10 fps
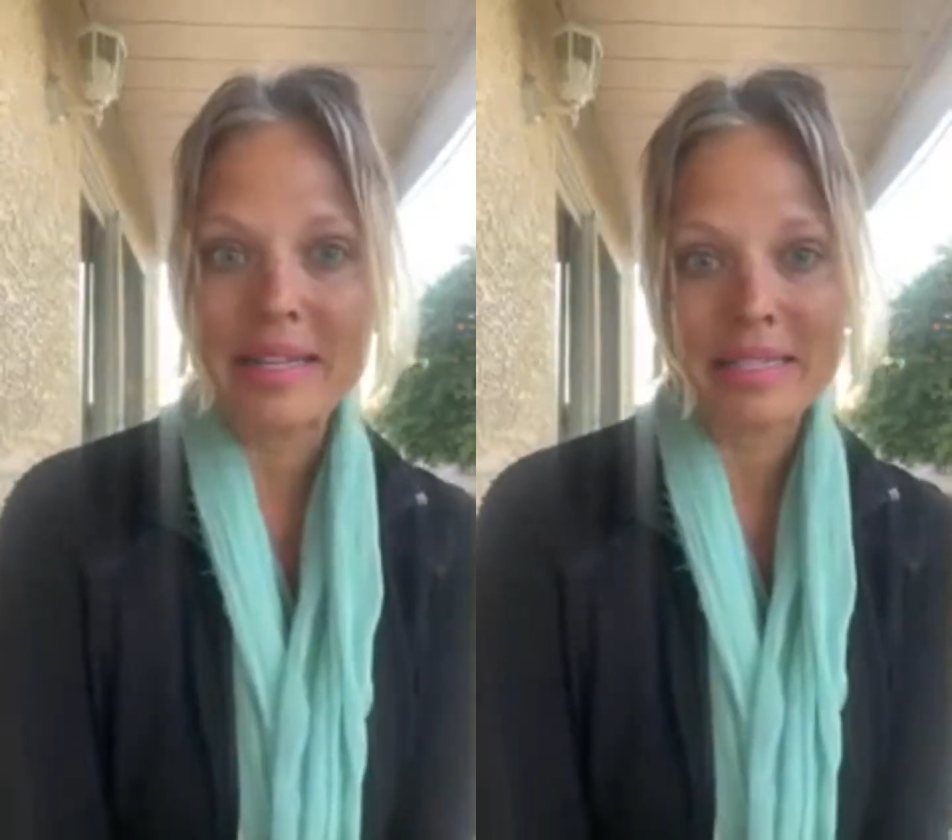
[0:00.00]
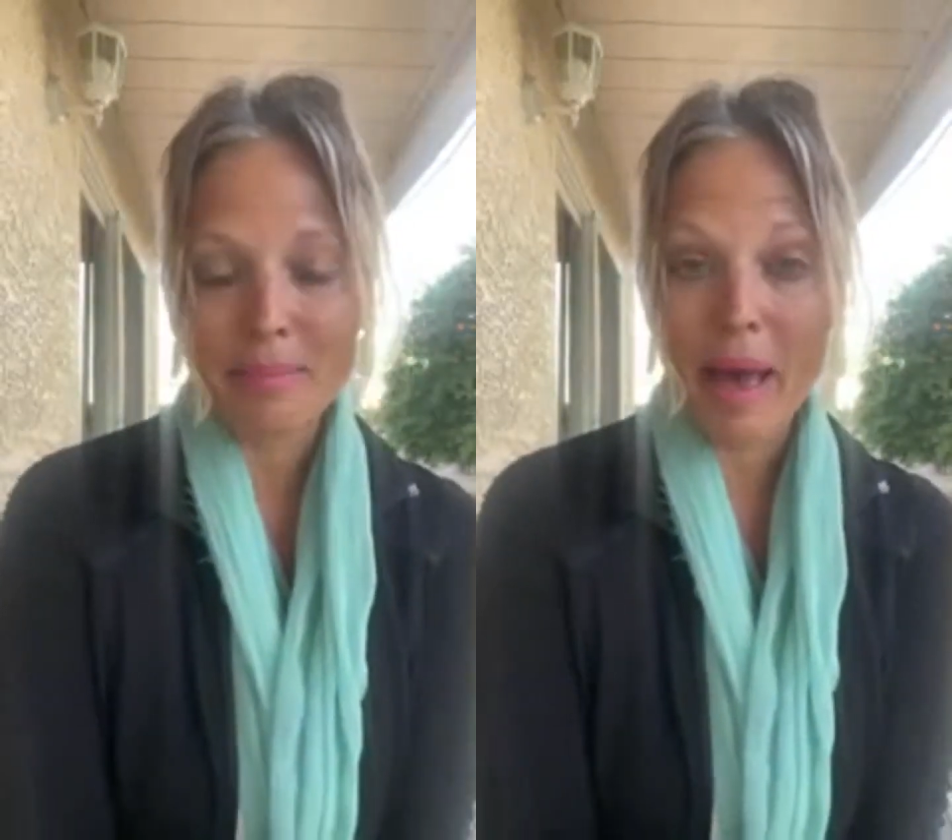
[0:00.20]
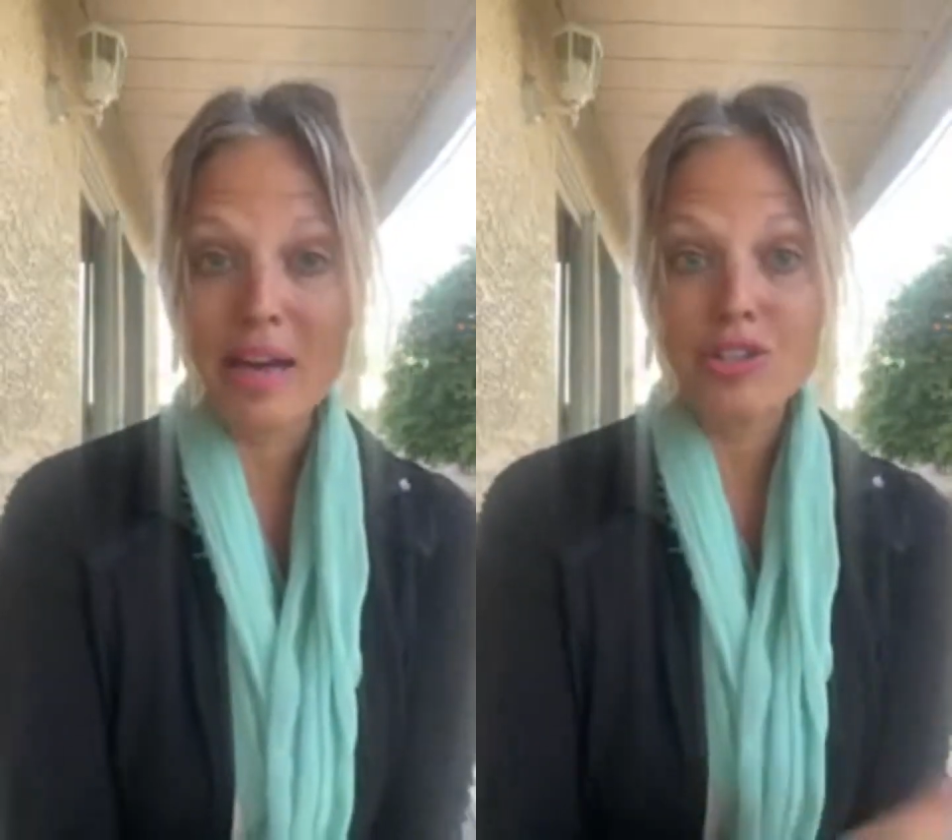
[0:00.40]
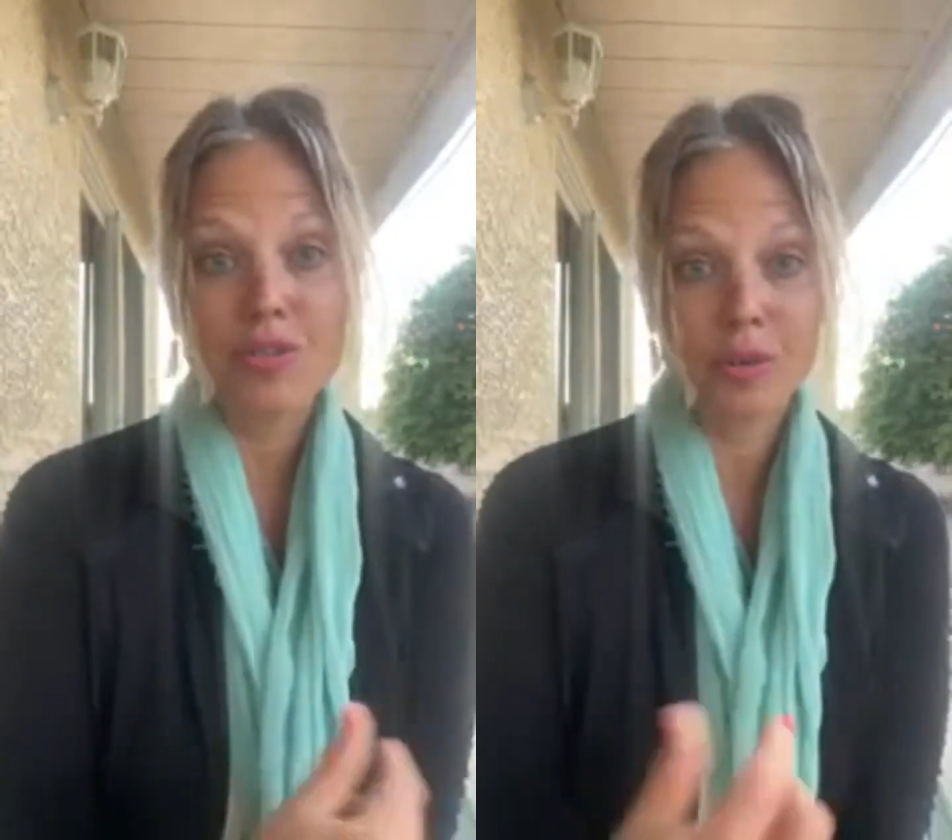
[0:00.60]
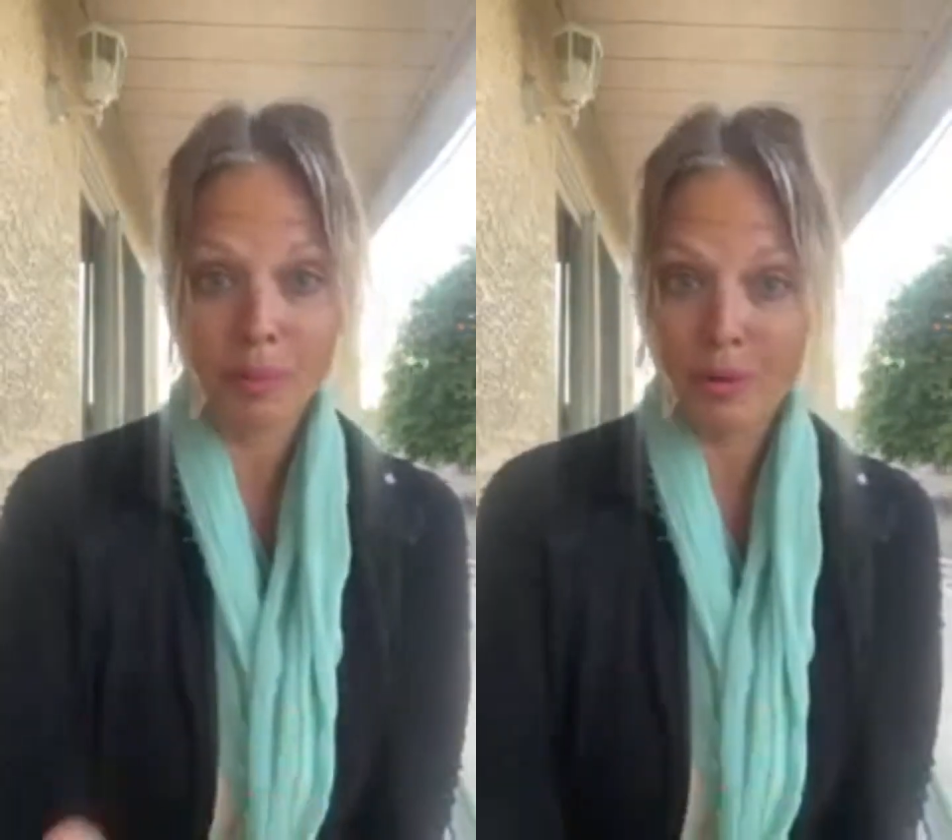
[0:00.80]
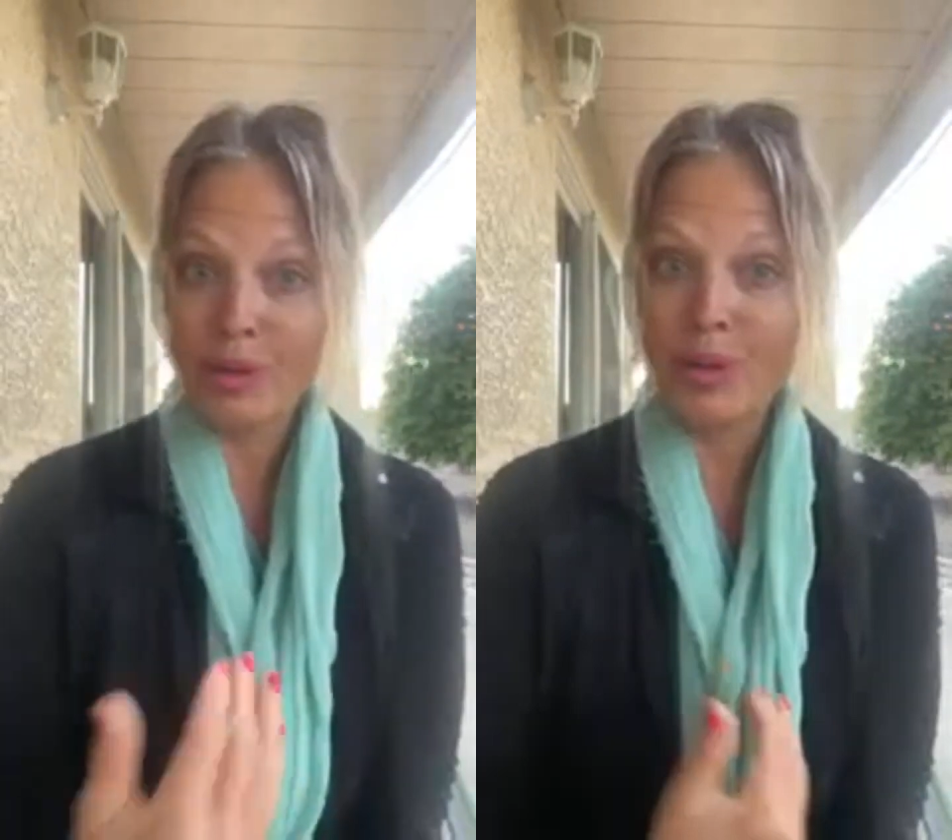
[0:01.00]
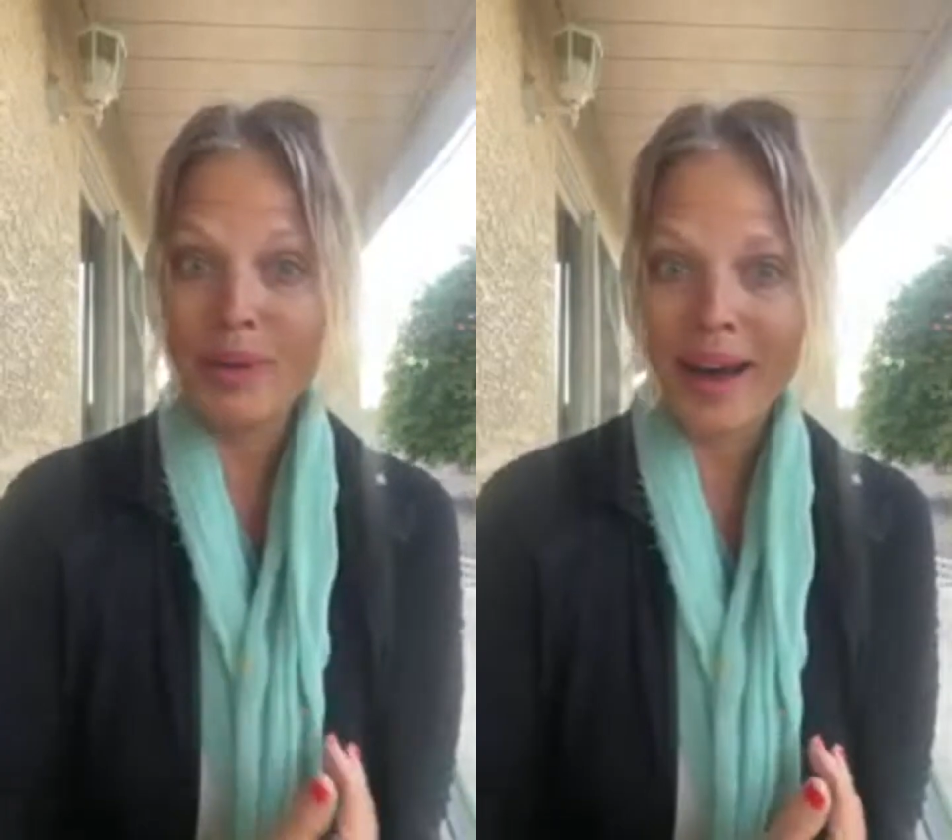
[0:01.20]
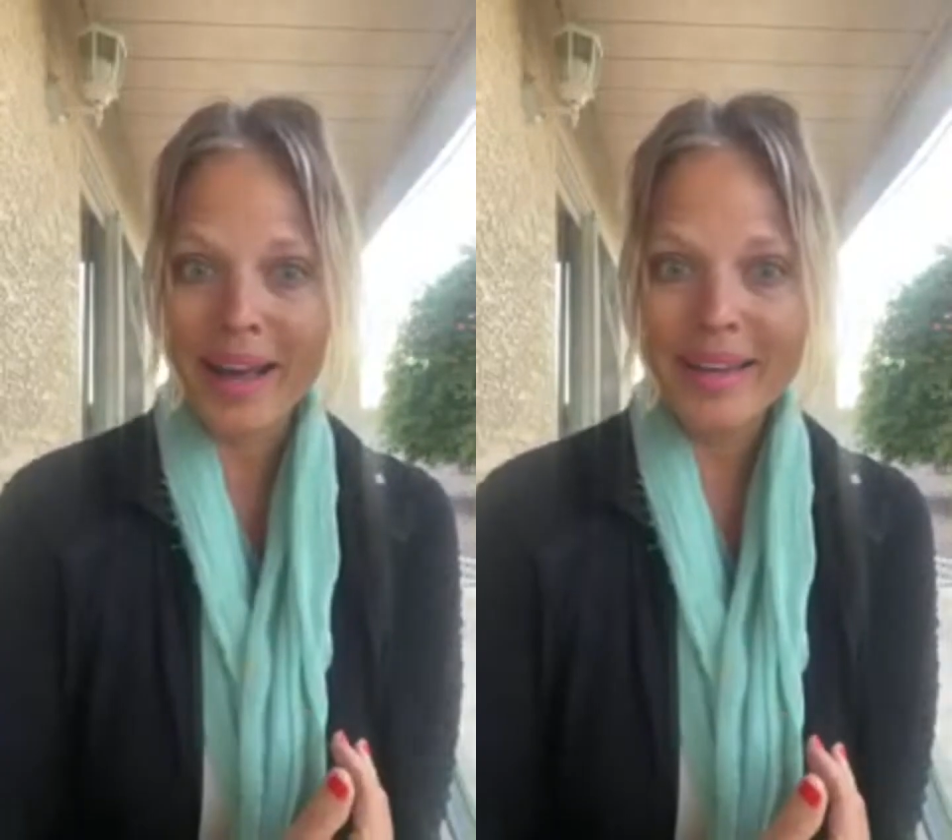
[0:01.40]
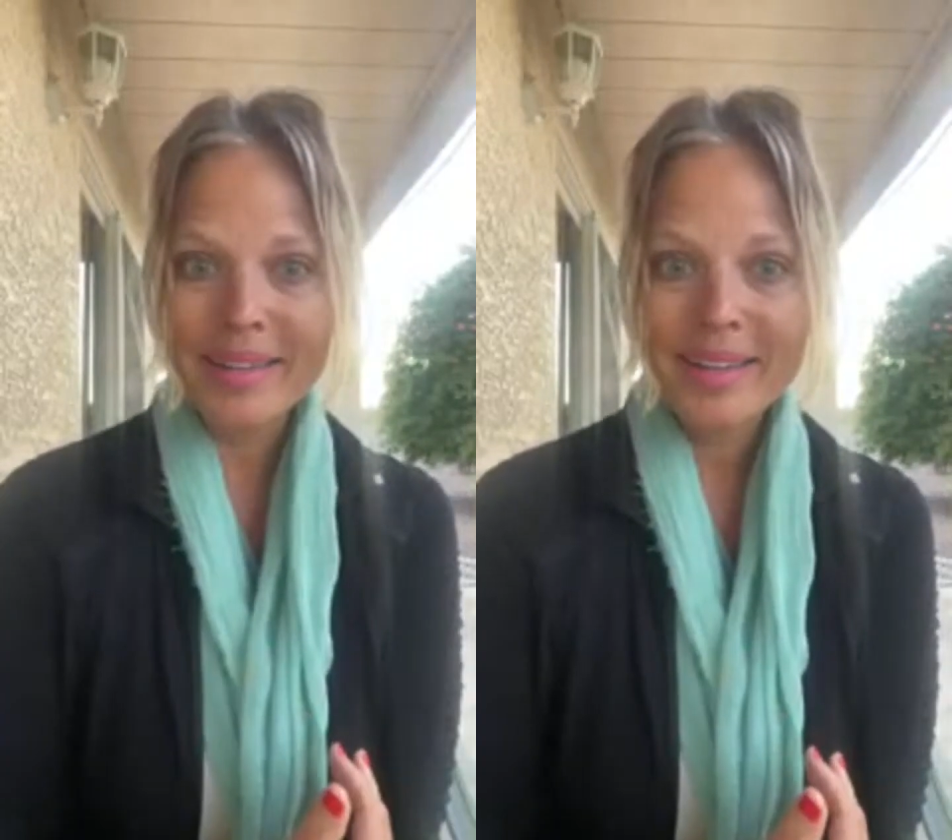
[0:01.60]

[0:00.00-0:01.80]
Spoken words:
is matched for both you and I,